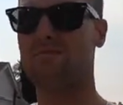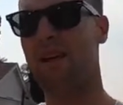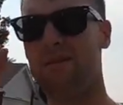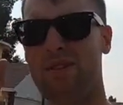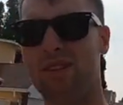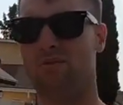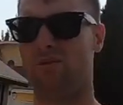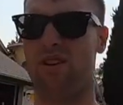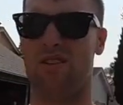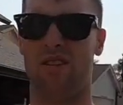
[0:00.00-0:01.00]
maybe the
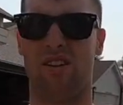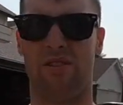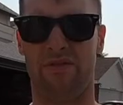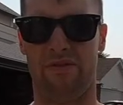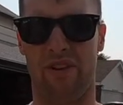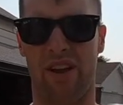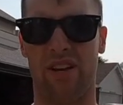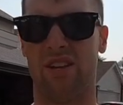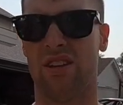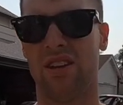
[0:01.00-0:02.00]
grill on the front.
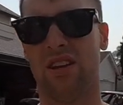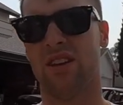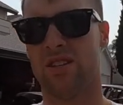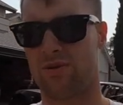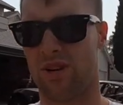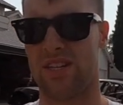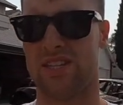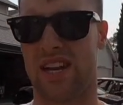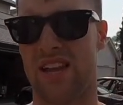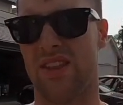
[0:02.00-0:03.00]
So we're gonna
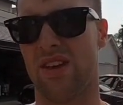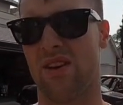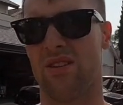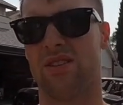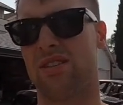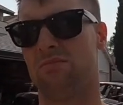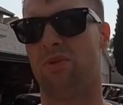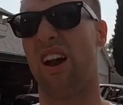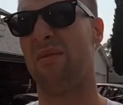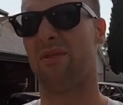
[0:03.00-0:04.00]
sand those and
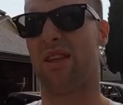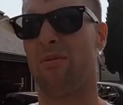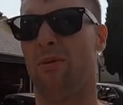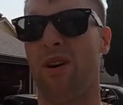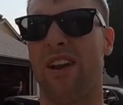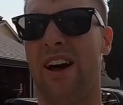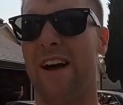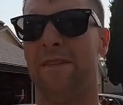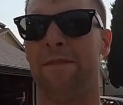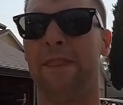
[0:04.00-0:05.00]
primer them and
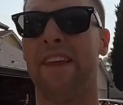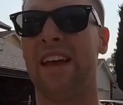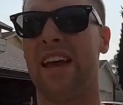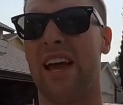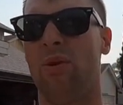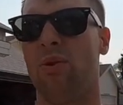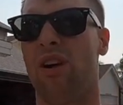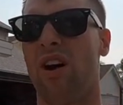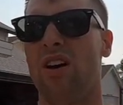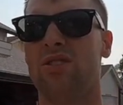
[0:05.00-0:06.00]
whatnot. And
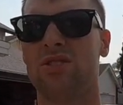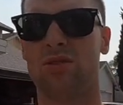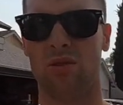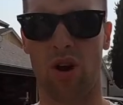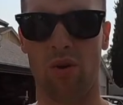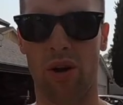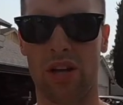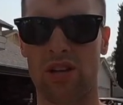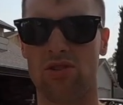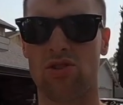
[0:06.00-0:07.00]
we're also
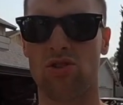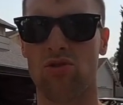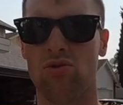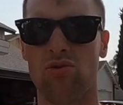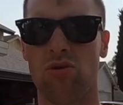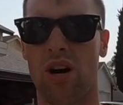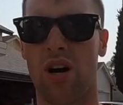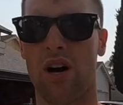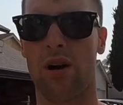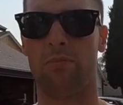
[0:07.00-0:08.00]
going
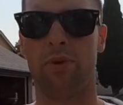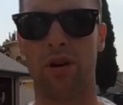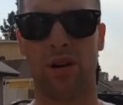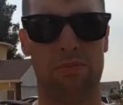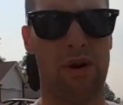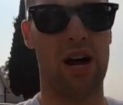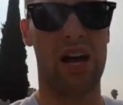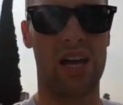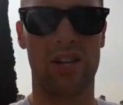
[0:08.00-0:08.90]
to put my